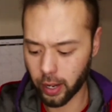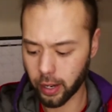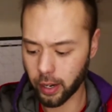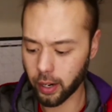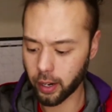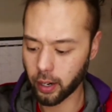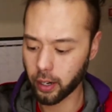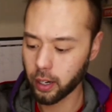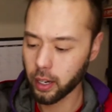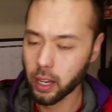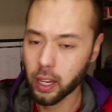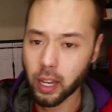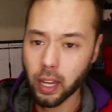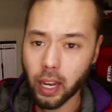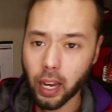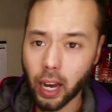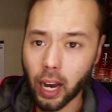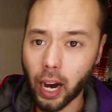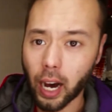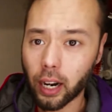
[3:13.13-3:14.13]
here,
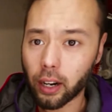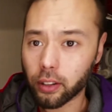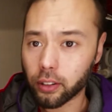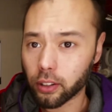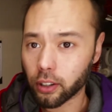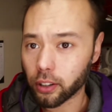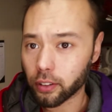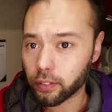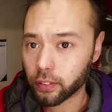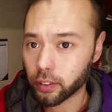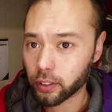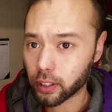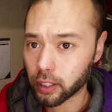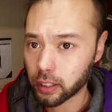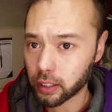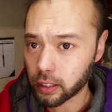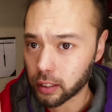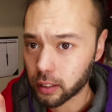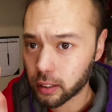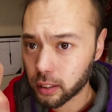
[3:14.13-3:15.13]
I don't know if you
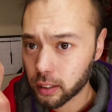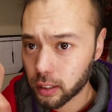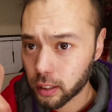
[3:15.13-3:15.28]
can